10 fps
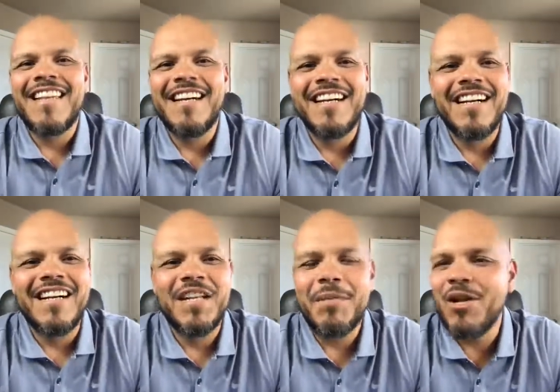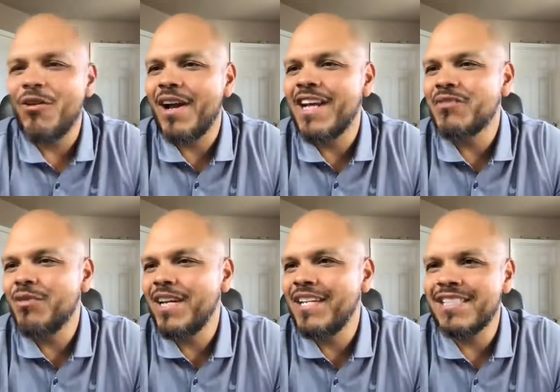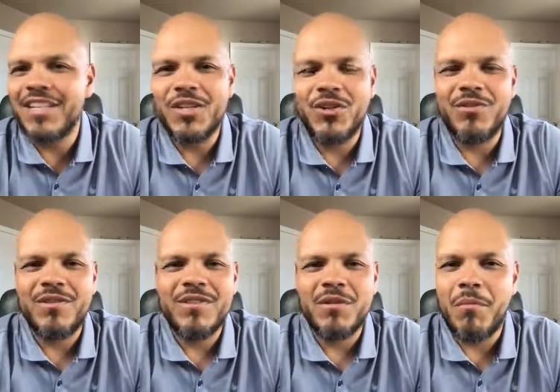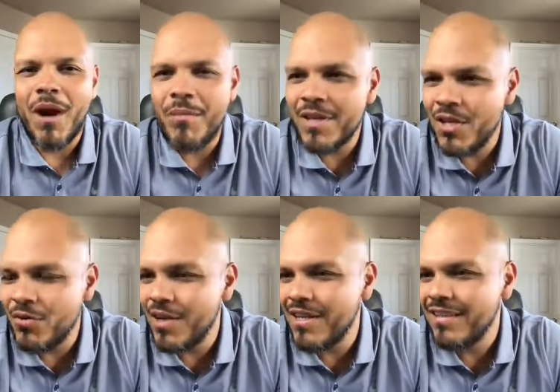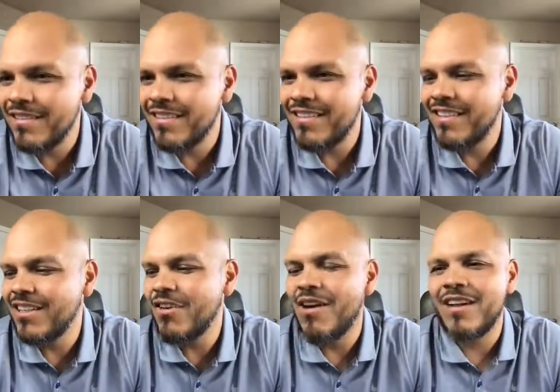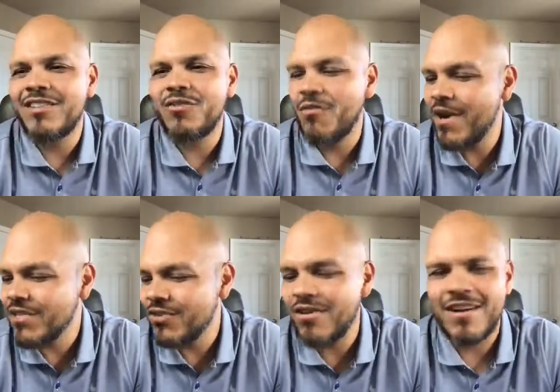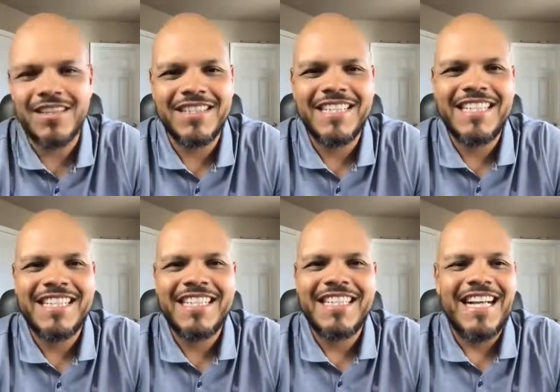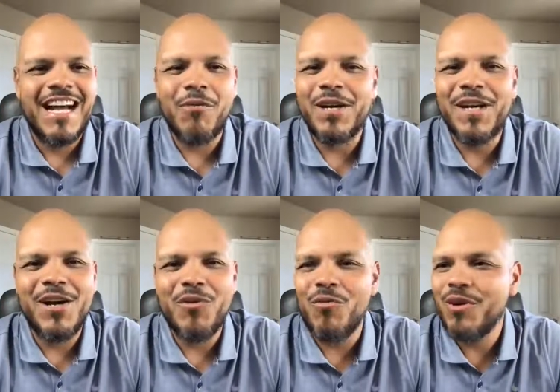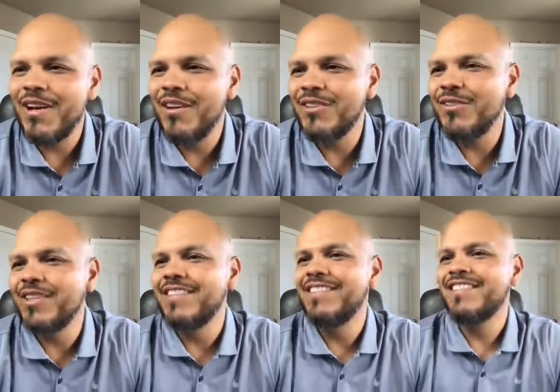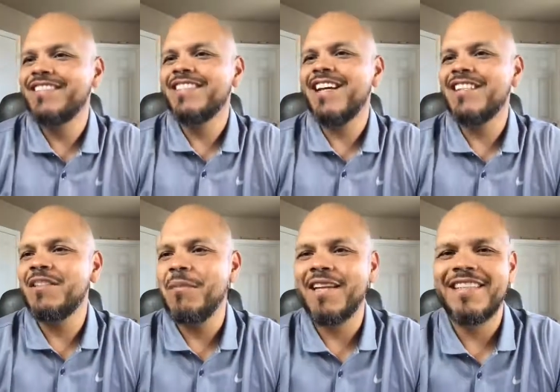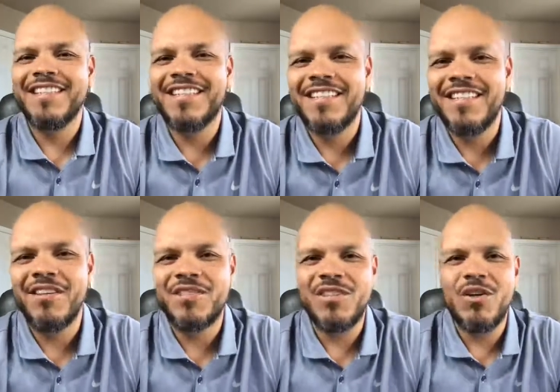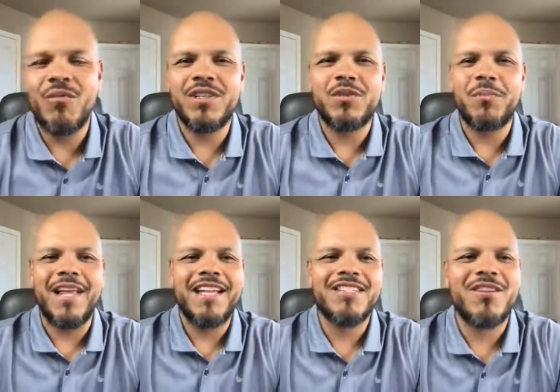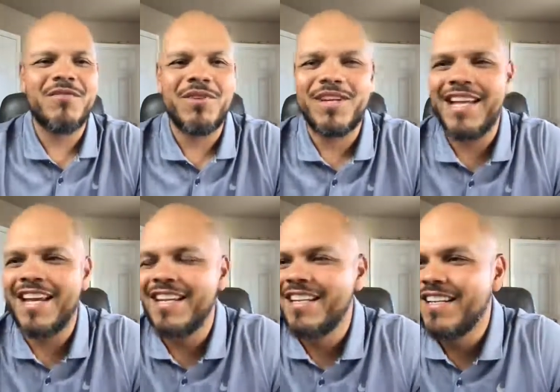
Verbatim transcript: Uh, let me know, guys. What are you guys gonna do? Some barbecuing? Gonna go out to a restaurant? I want to know. What are y'all doing? Talk to me. Love to know what your plans are for today.